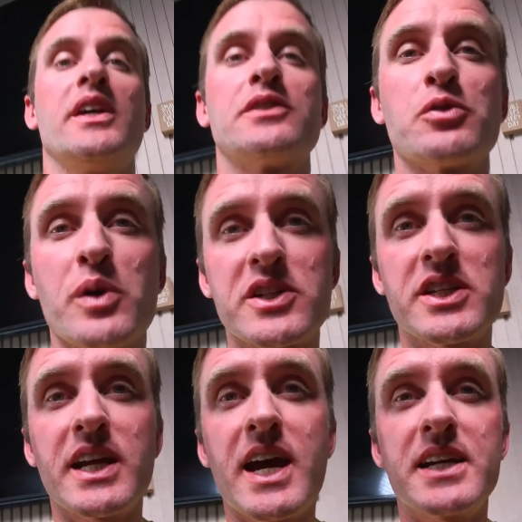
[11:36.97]
Thanks for
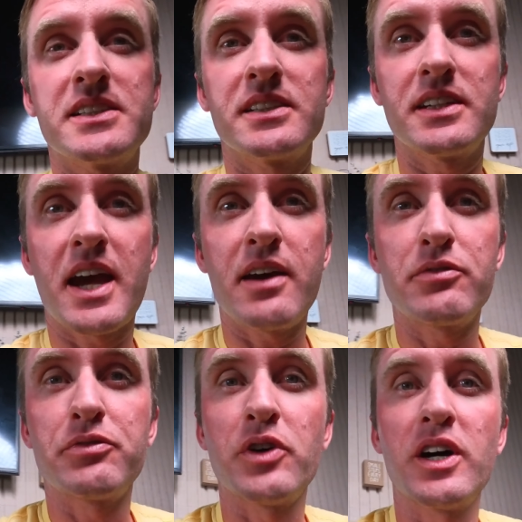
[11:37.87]
watching, guys.
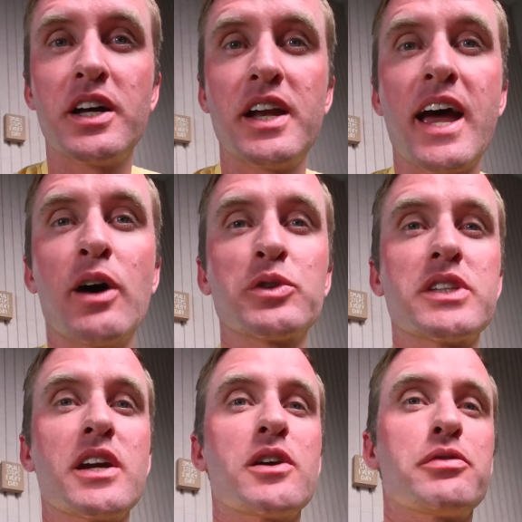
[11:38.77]
Have fun
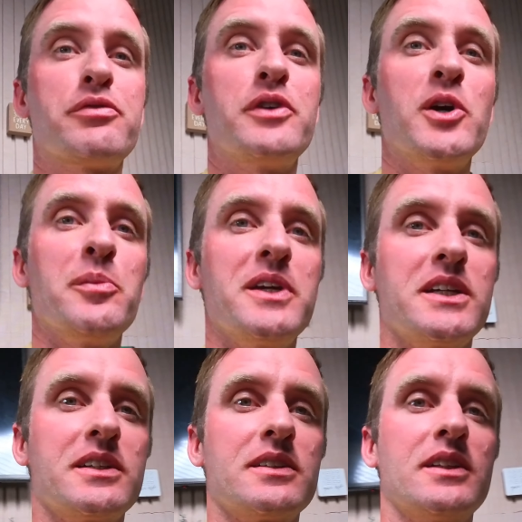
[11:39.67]
out there
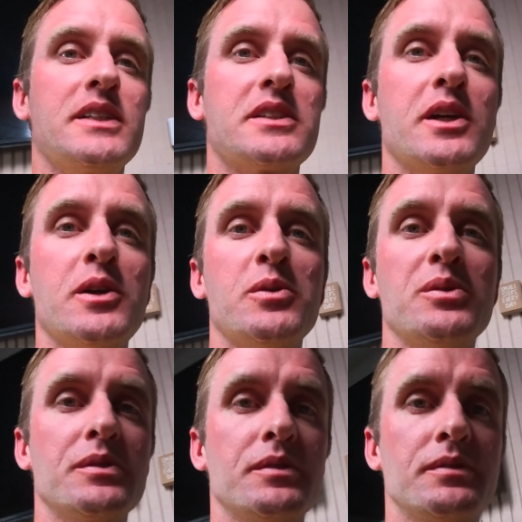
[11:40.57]
filming. Let's go.